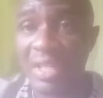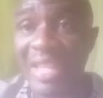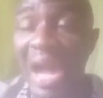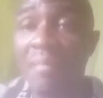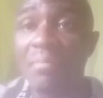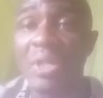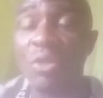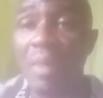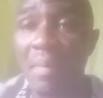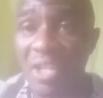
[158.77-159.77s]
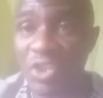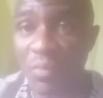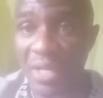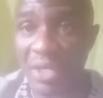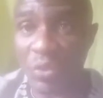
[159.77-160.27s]
Time may not permit
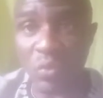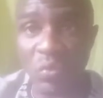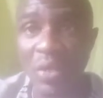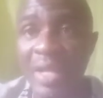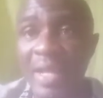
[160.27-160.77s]
me to